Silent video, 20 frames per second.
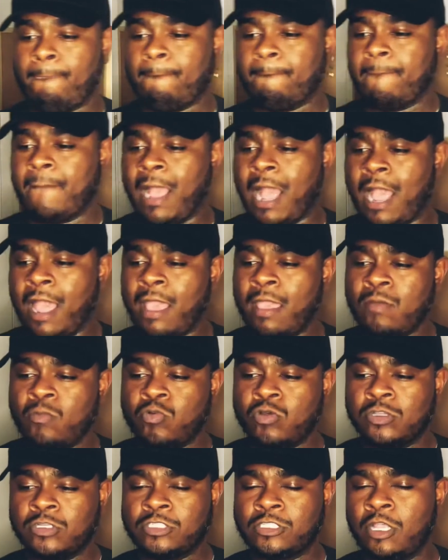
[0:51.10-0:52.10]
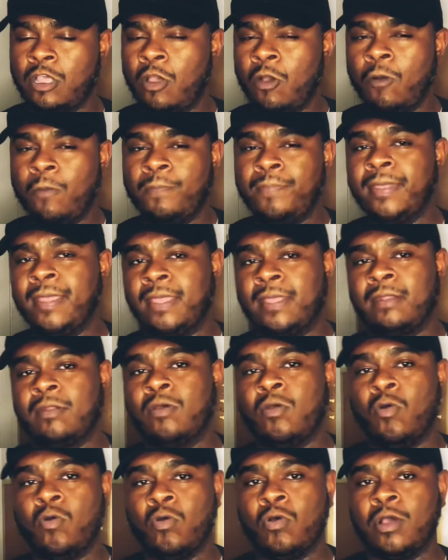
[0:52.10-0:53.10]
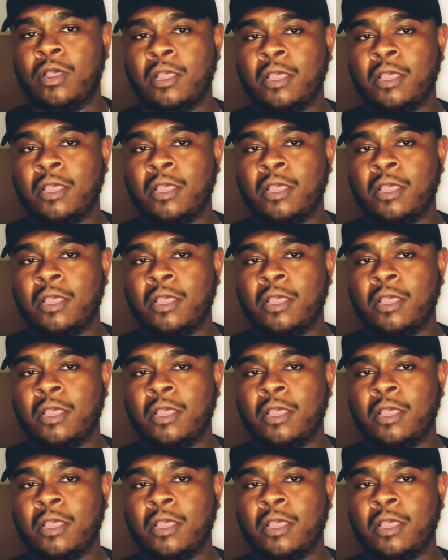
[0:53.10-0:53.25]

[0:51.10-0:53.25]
I was hell-bent on